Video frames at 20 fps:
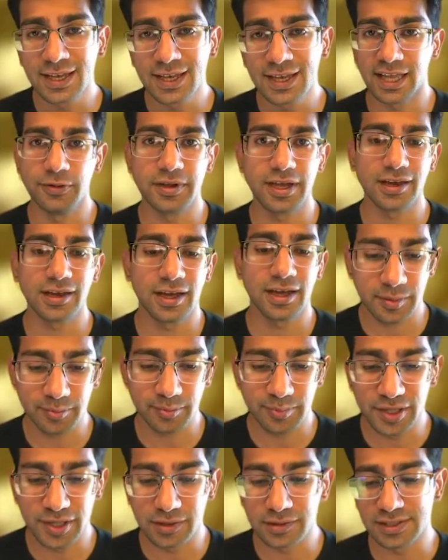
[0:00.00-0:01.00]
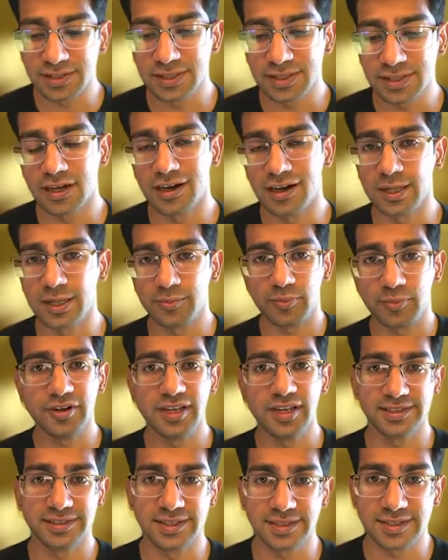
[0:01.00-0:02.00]
and you cannot build on a
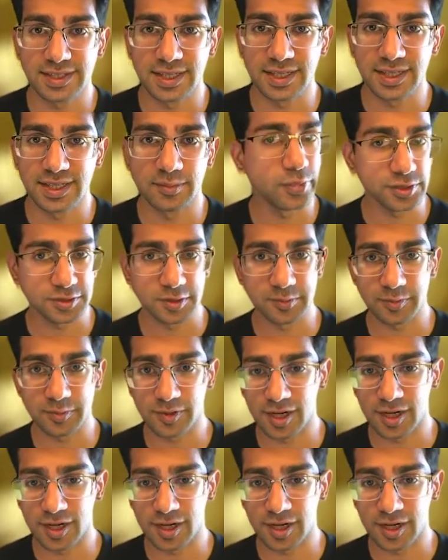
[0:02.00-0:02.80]
pre-existing personal